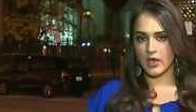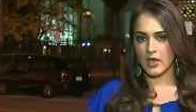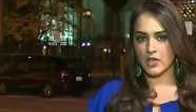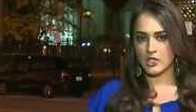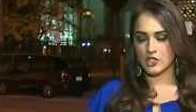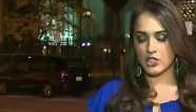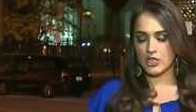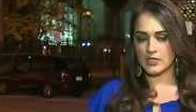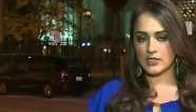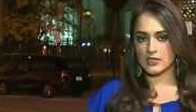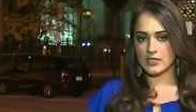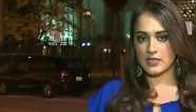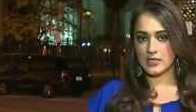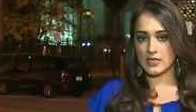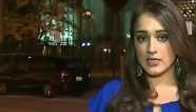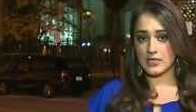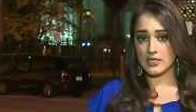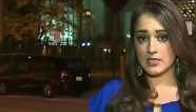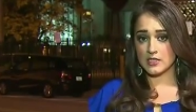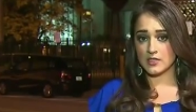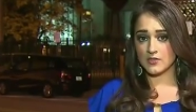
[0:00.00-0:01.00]
JC,
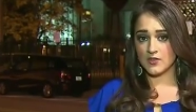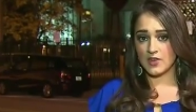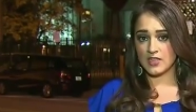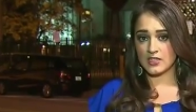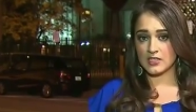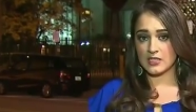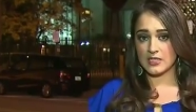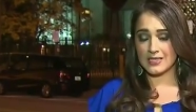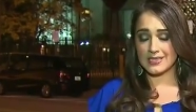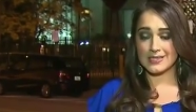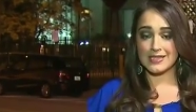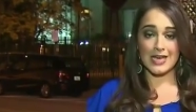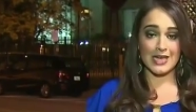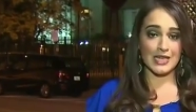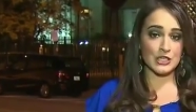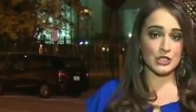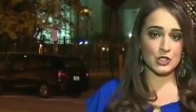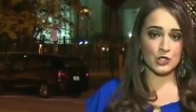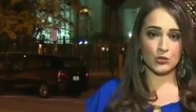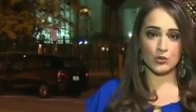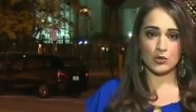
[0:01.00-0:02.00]
he is facing
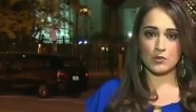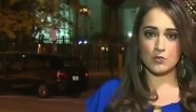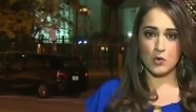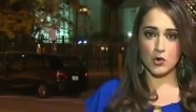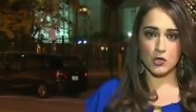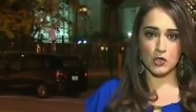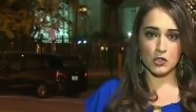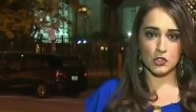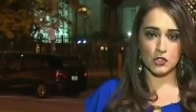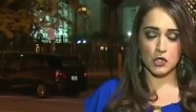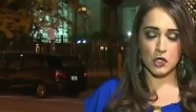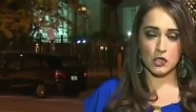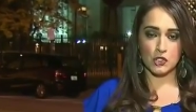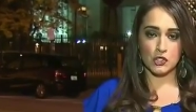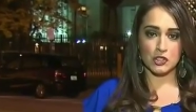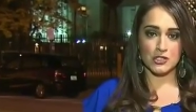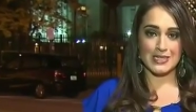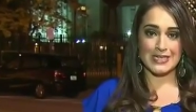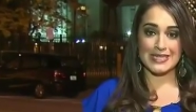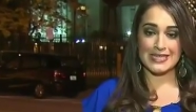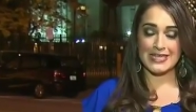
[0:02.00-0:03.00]
second degree murder
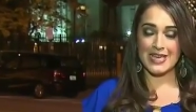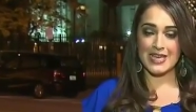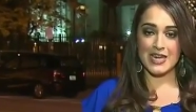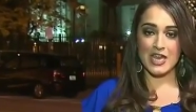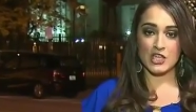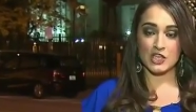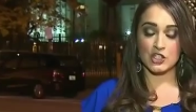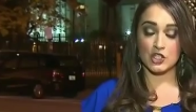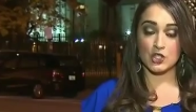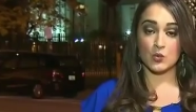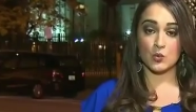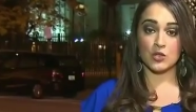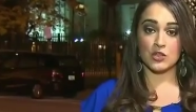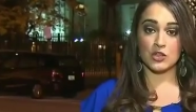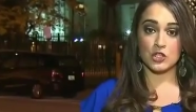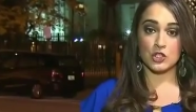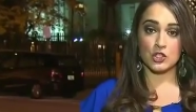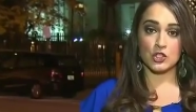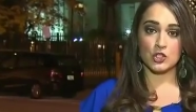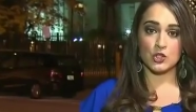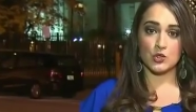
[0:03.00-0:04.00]
charges in connection
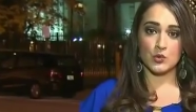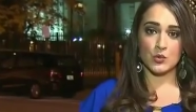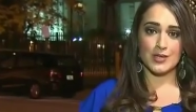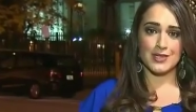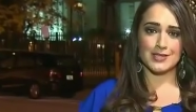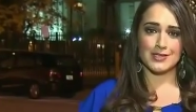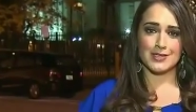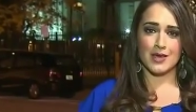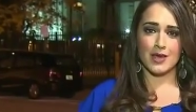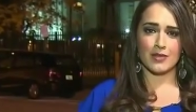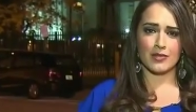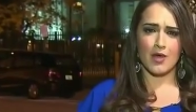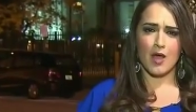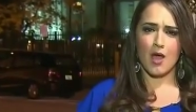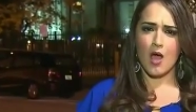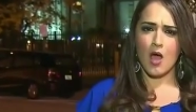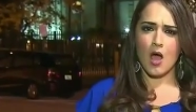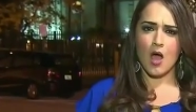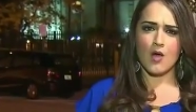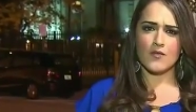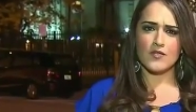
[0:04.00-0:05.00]
with the shooting death
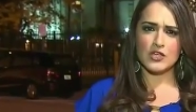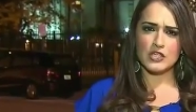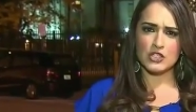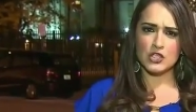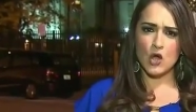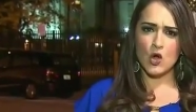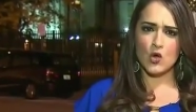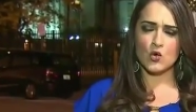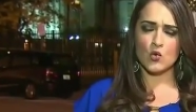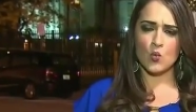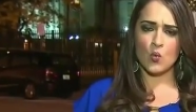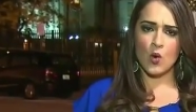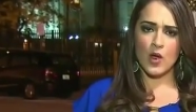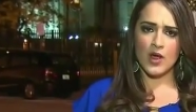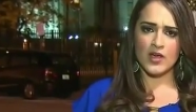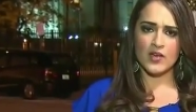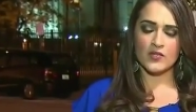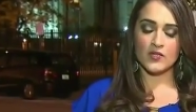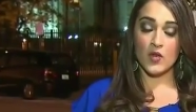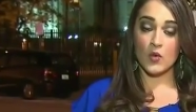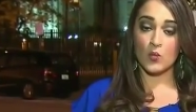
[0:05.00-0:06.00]
of his own
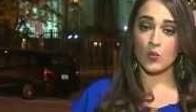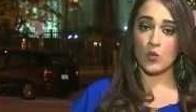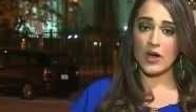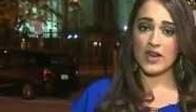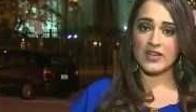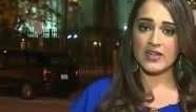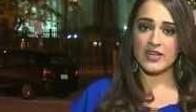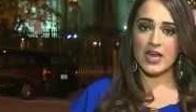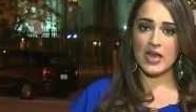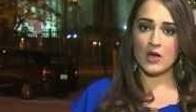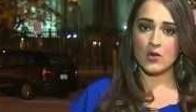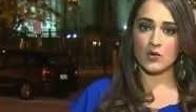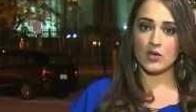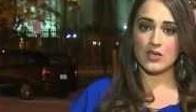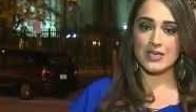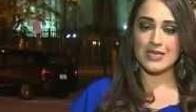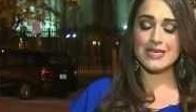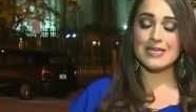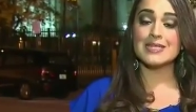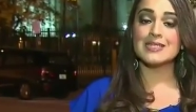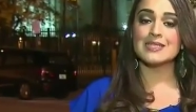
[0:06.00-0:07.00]
wife. Right now,
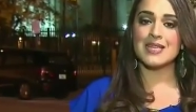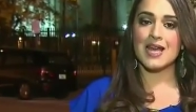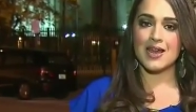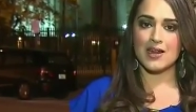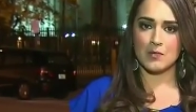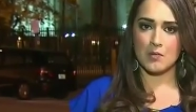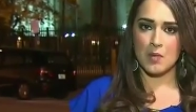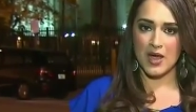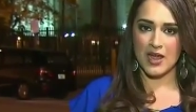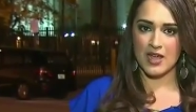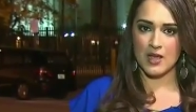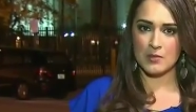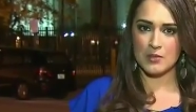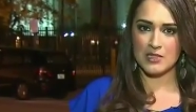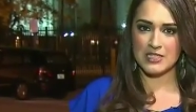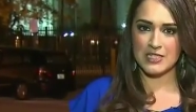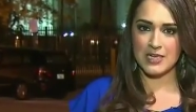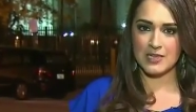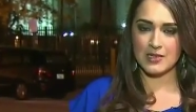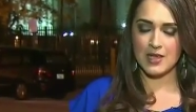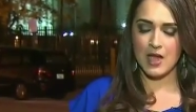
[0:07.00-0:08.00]
he is at a
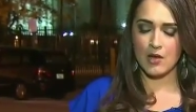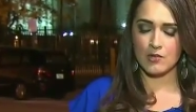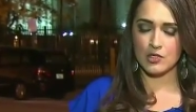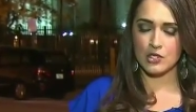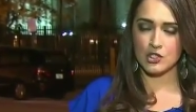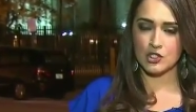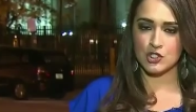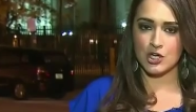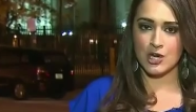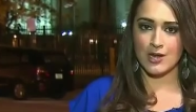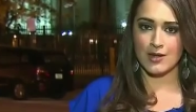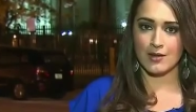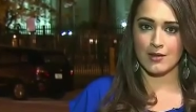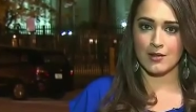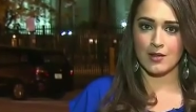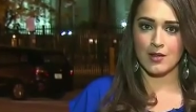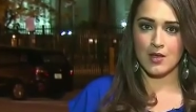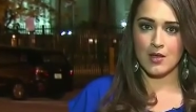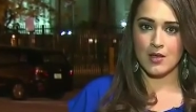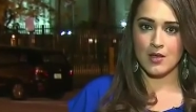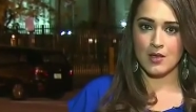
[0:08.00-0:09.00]
Miami Dade County
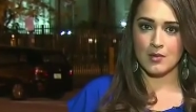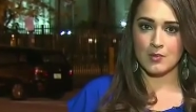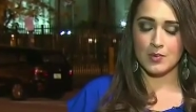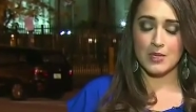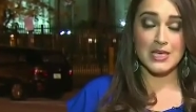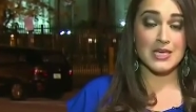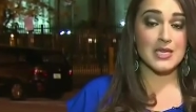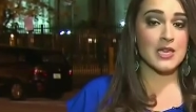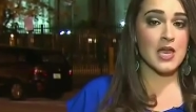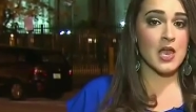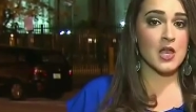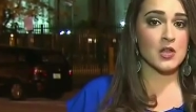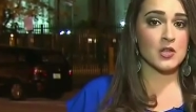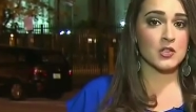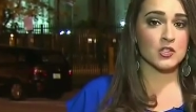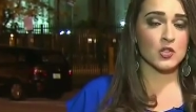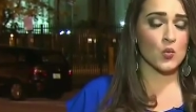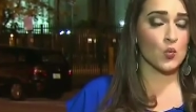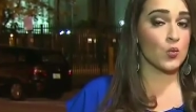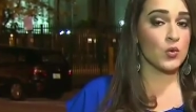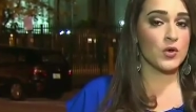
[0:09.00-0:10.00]
jail being
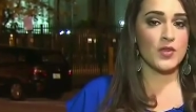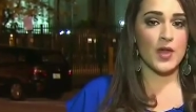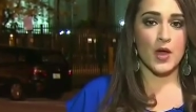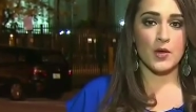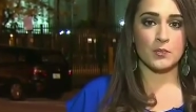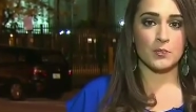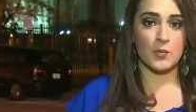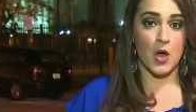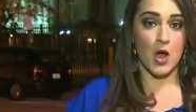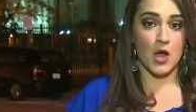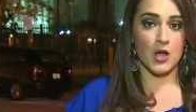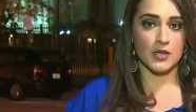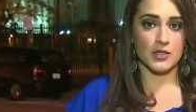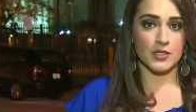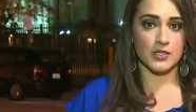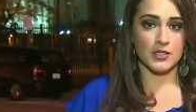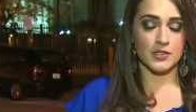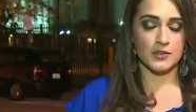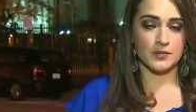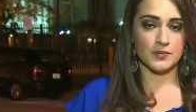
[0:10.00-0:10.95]
held without bond.